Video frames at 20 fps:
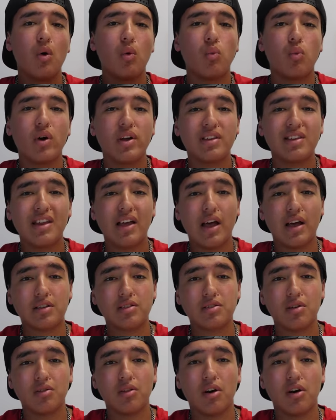with X
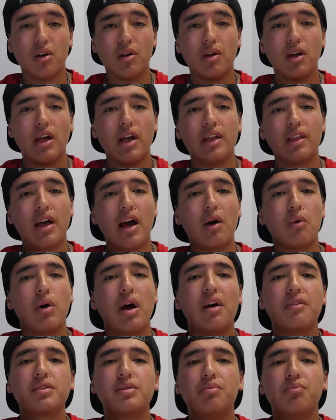L R, and I would
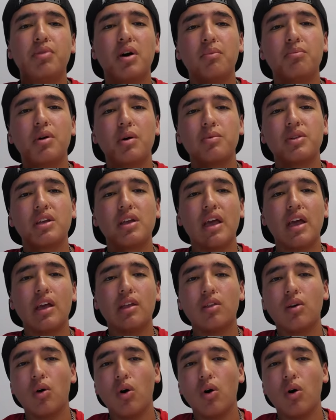have to bump up the gain